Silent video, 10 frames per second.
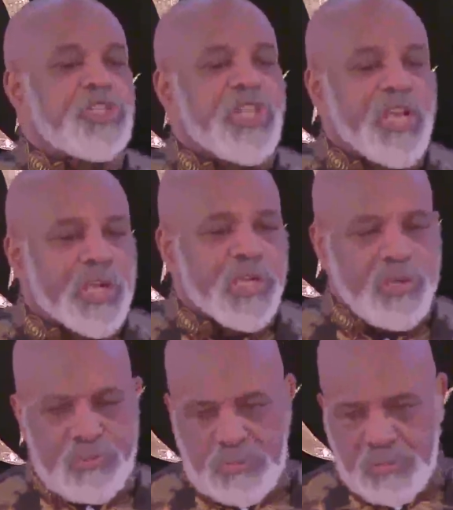
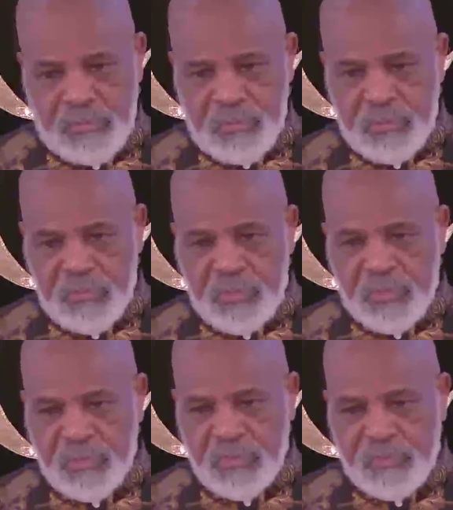shaken
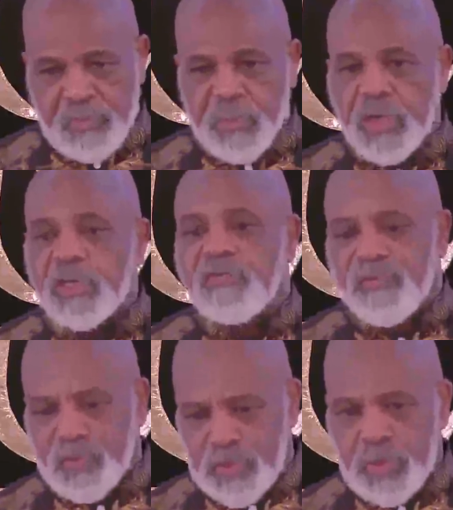from our
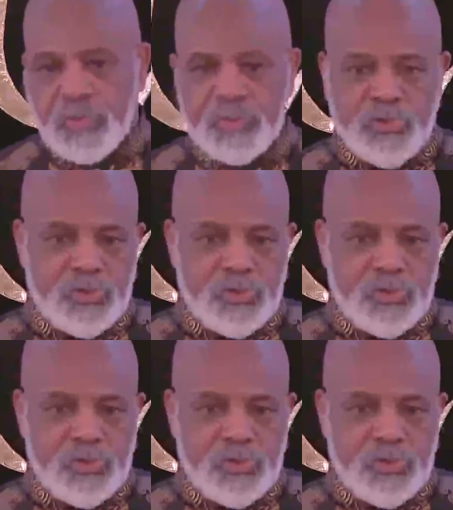comfort zones.